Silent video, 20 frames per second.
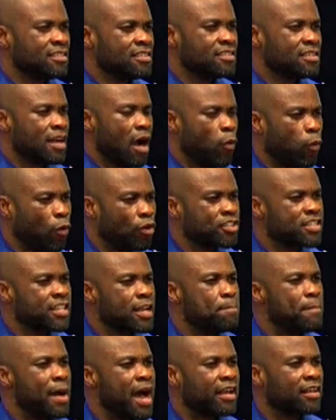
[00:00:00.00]
I want a
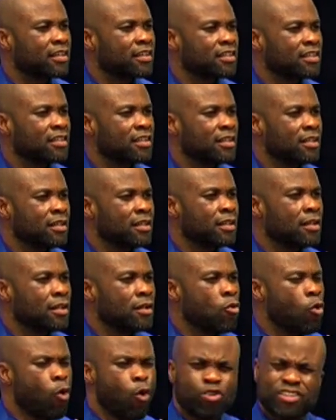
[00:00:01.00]
man
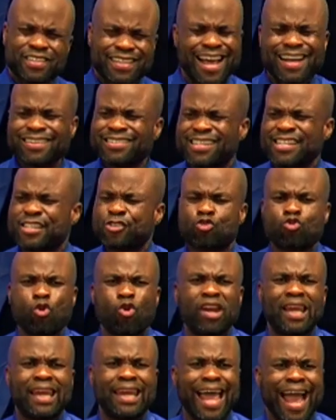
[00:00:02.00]
whose heart is so
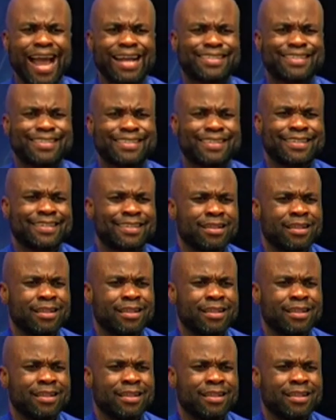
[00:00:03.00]
large,